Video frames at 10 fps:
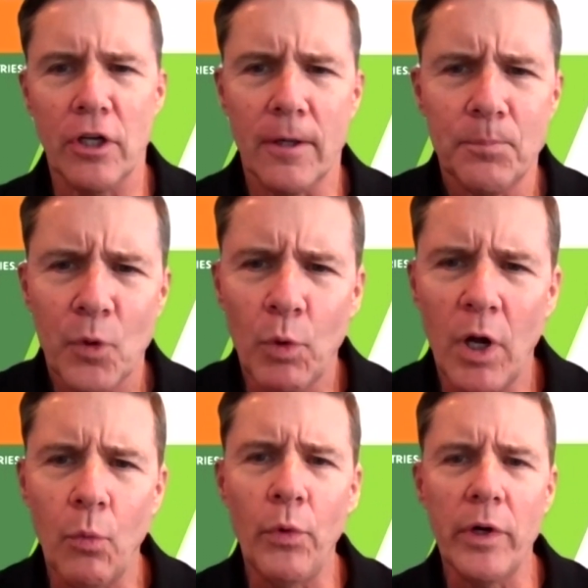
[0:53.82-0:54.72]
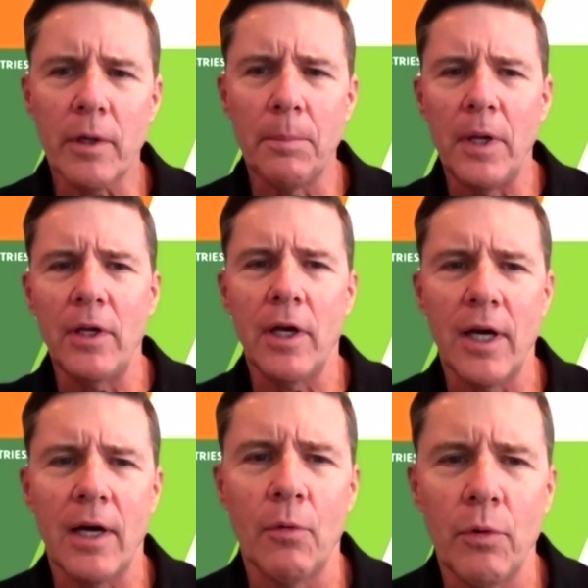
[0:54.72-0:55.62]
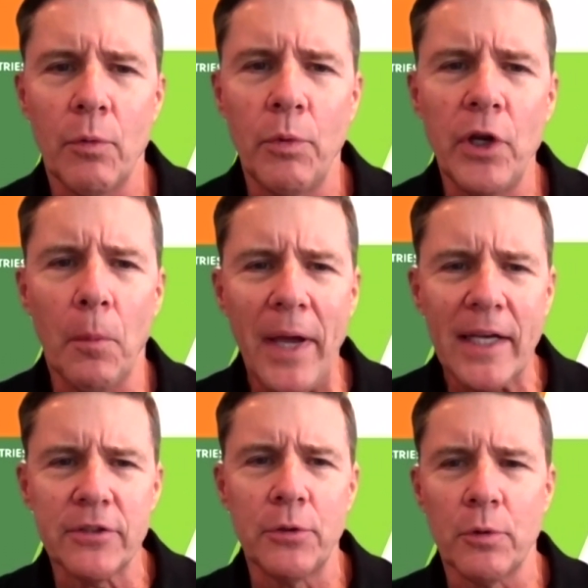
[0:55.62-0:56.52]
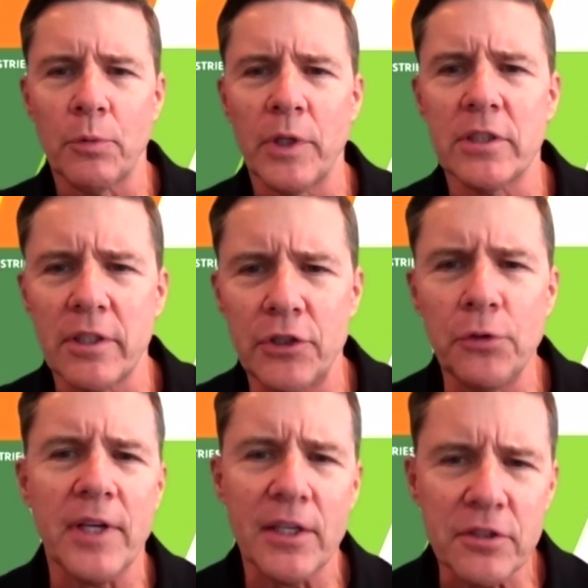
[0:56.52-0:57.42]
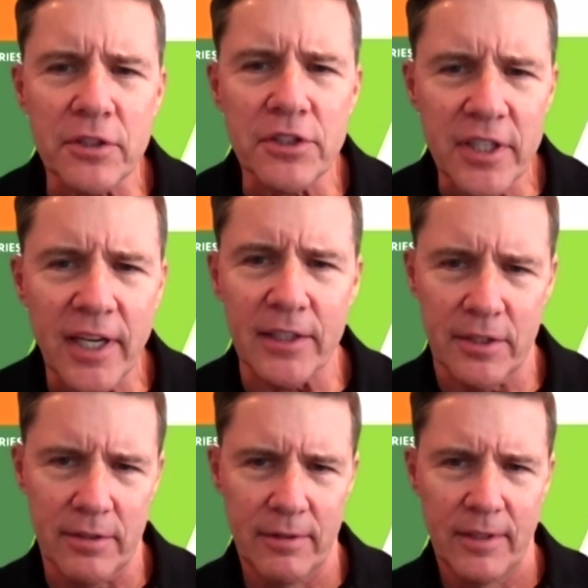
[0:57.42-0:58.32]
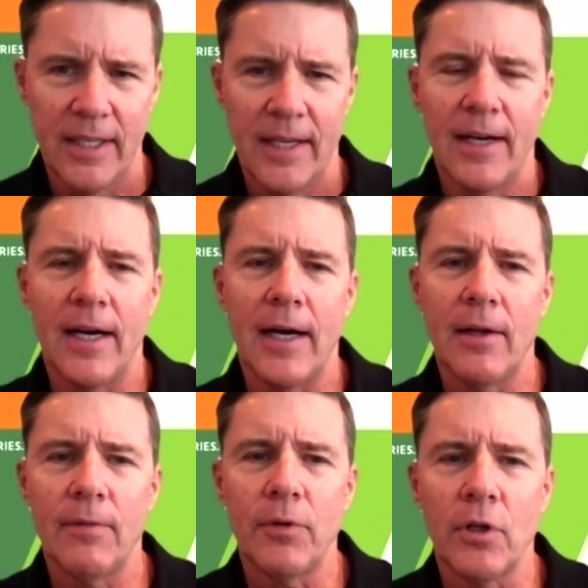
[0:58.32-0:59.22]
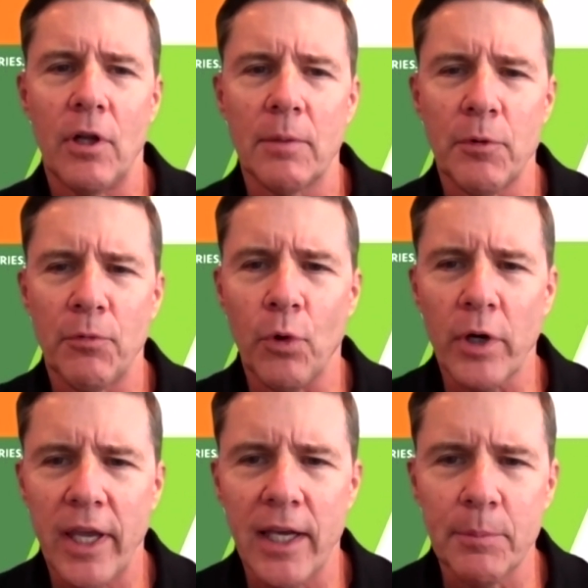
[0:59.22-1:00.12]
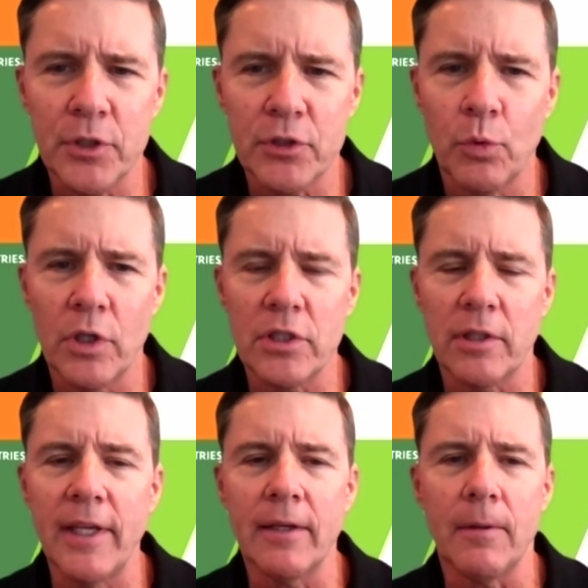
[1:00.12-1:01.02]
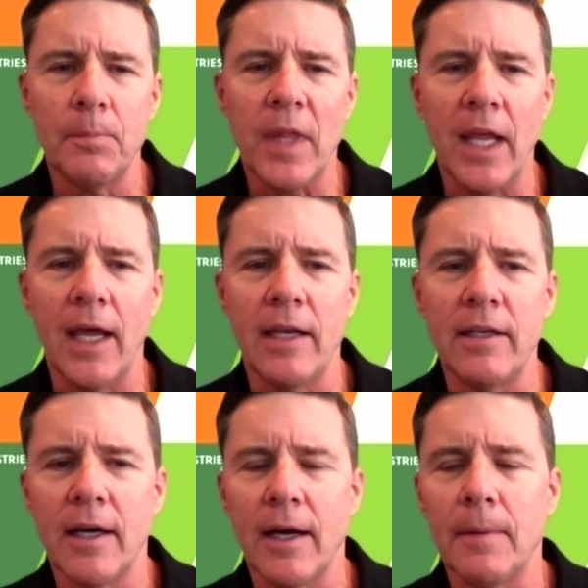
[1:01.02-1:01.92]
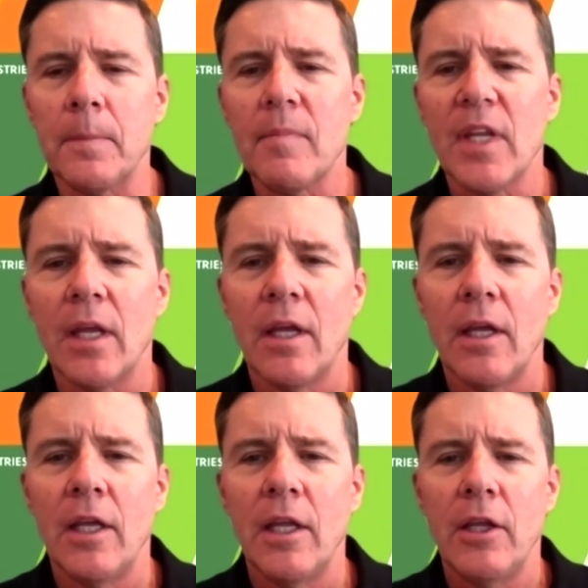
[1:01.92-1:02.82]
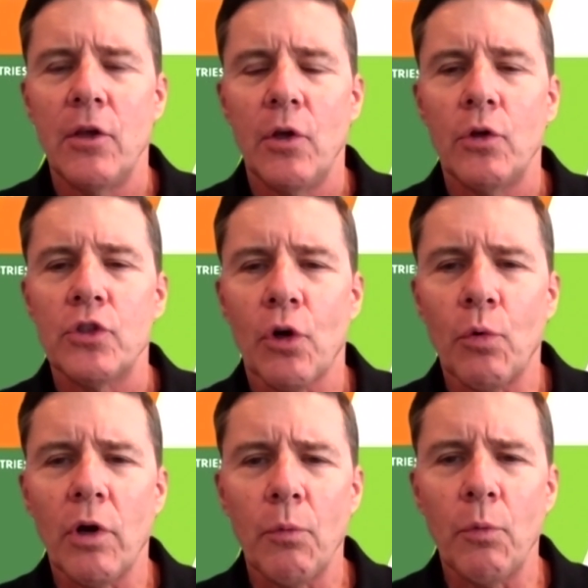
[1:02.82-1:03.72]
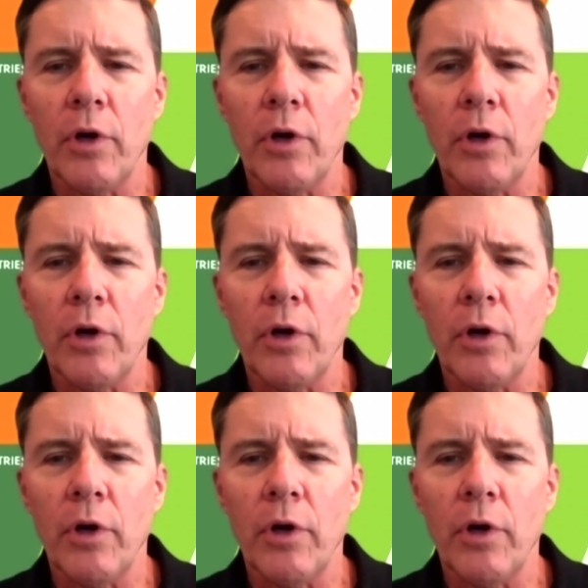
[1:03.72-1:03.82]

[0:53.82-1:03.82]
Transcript: Sure. Well, we're uh, we go back to originally 2006, uh, long before cannabis was legal, and uh, so uh,